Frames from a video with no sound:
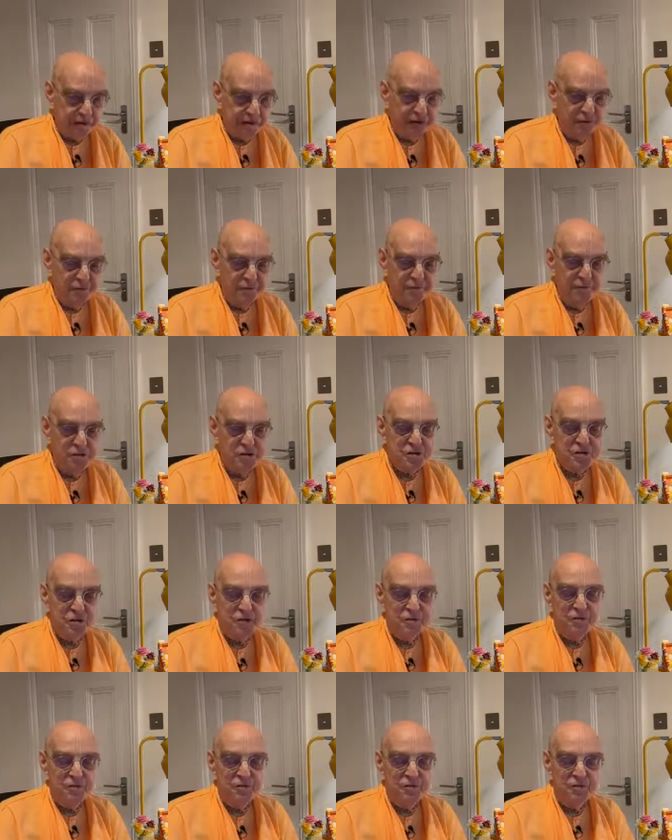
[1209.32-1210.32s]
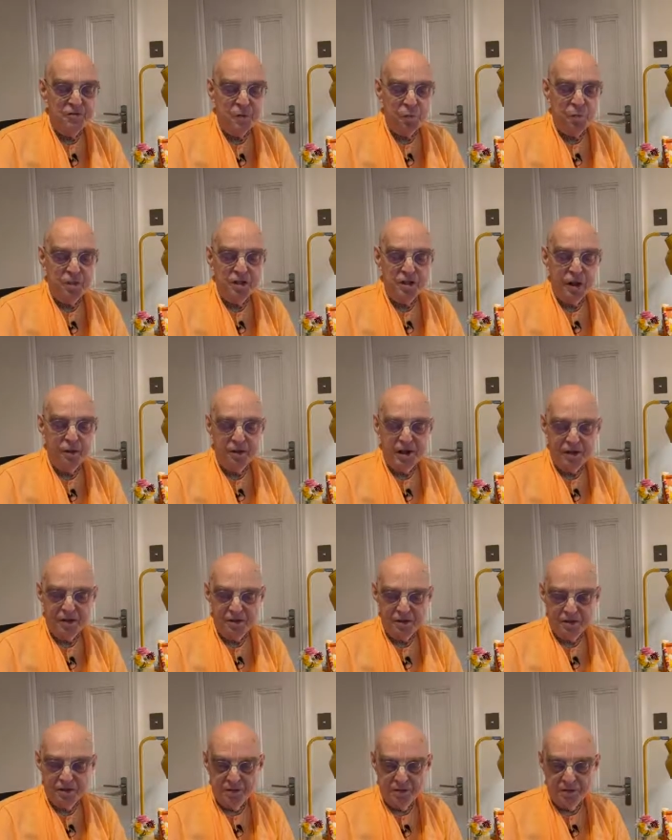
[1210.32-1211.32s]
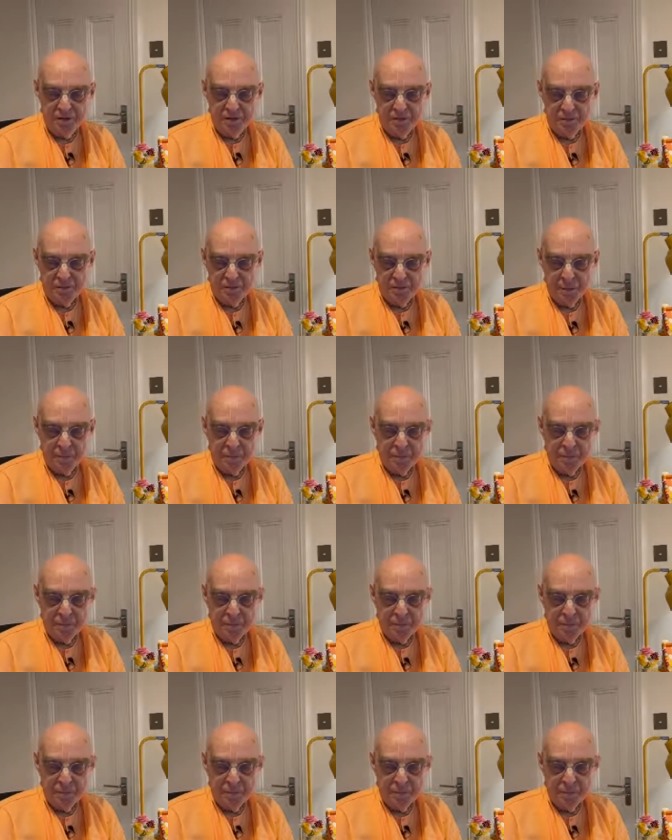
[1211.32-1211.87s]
And the vision of the four directions.